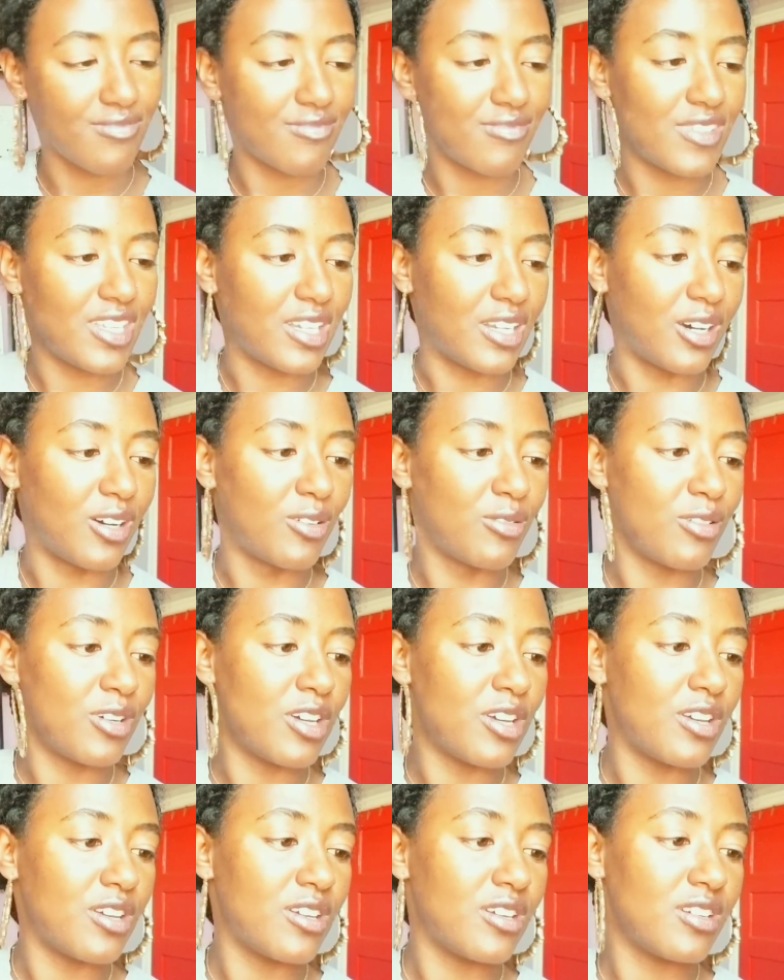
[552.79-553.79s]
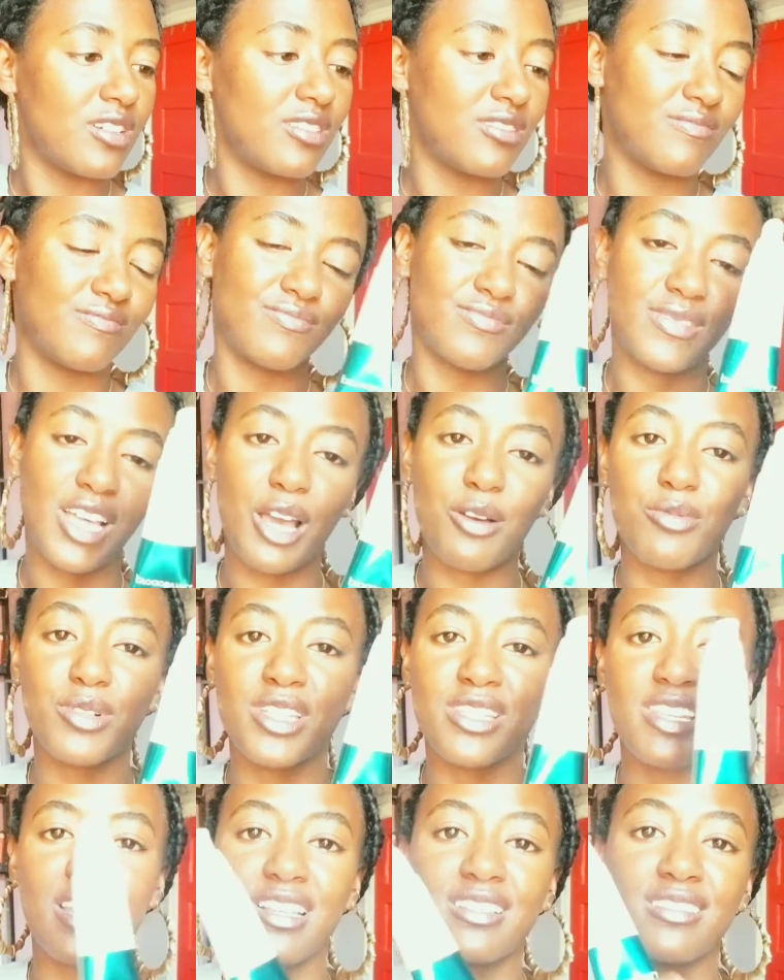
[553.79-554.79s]
you know, I would
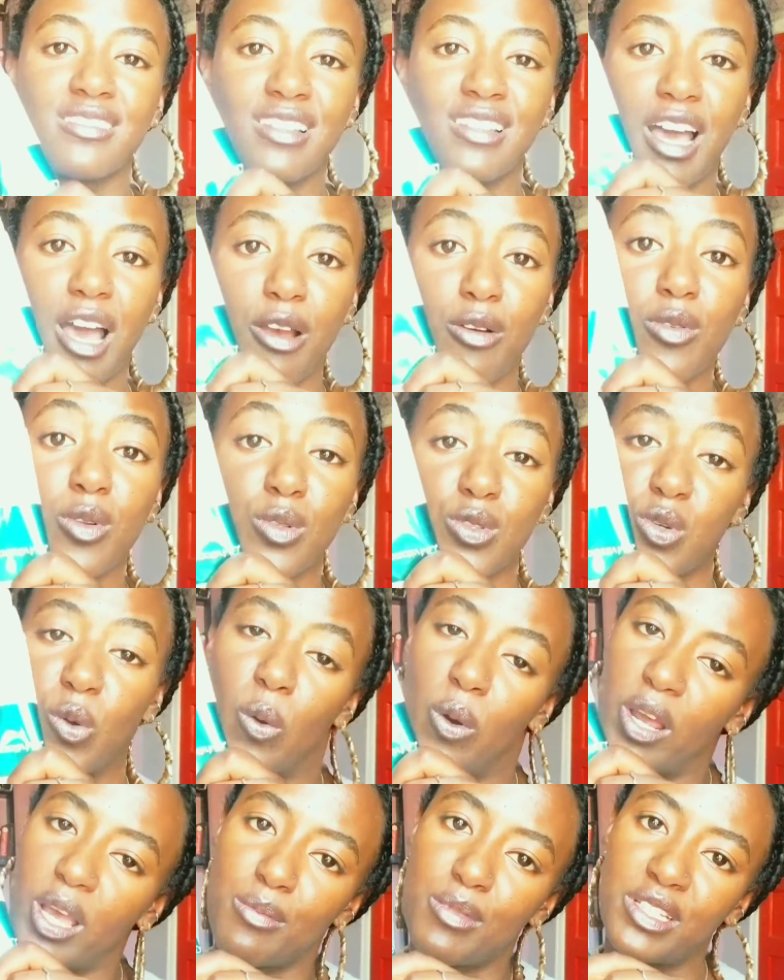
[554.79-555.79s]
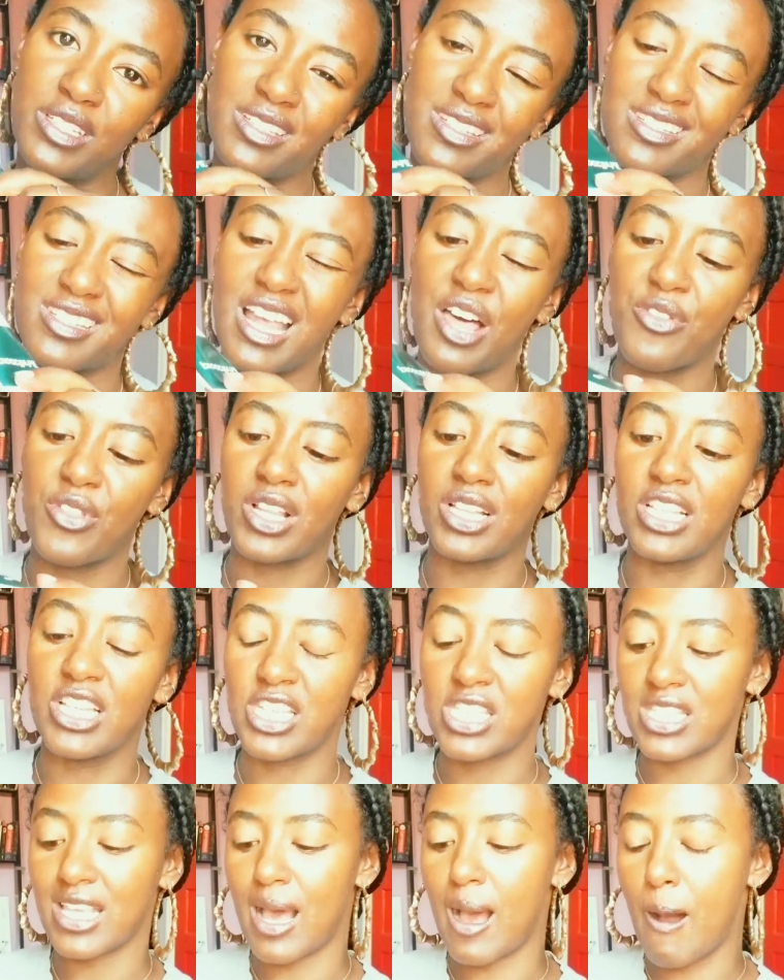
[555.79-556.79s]
say I also recommend this nonetheless.